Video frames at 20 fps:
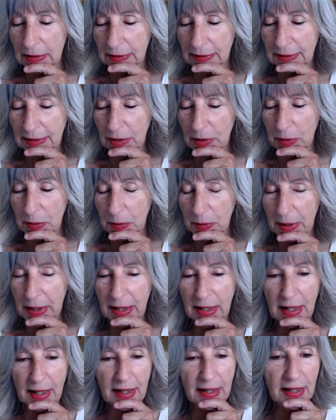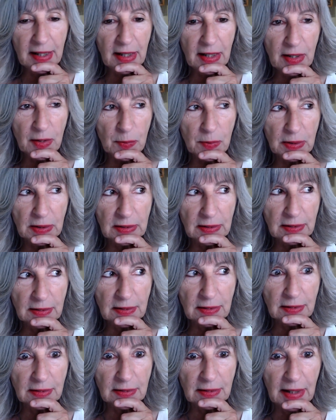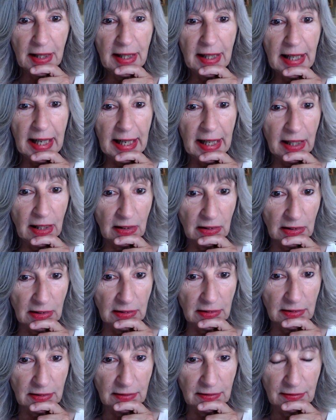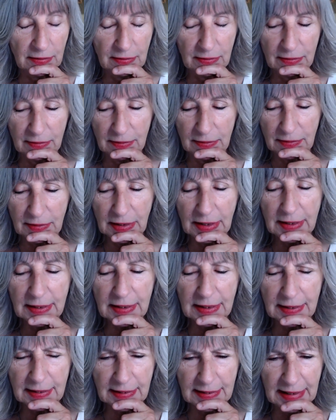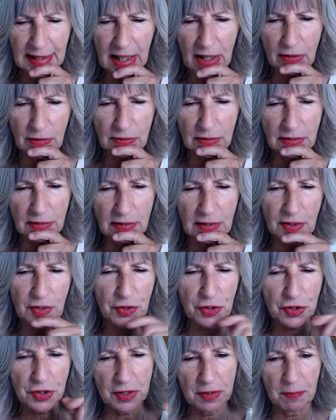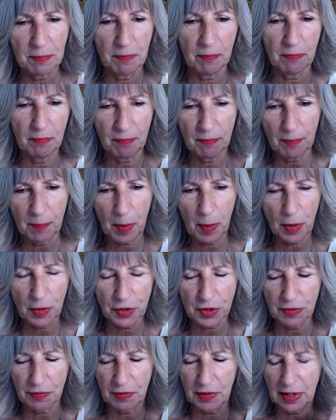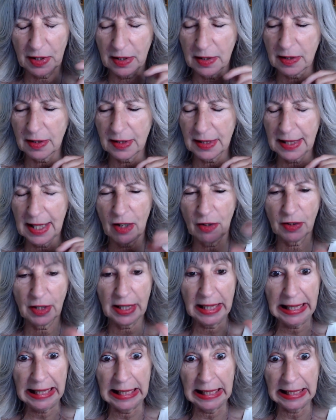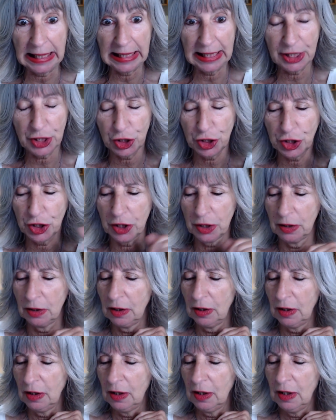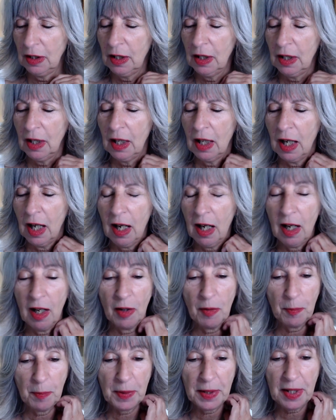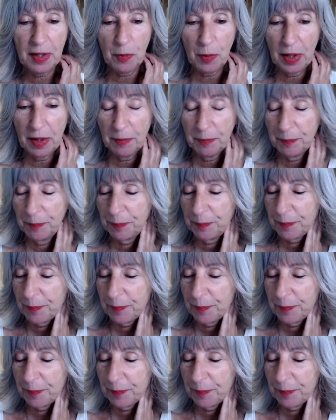So, and I think it was in England because there's some parts of it that sound English. But anyway,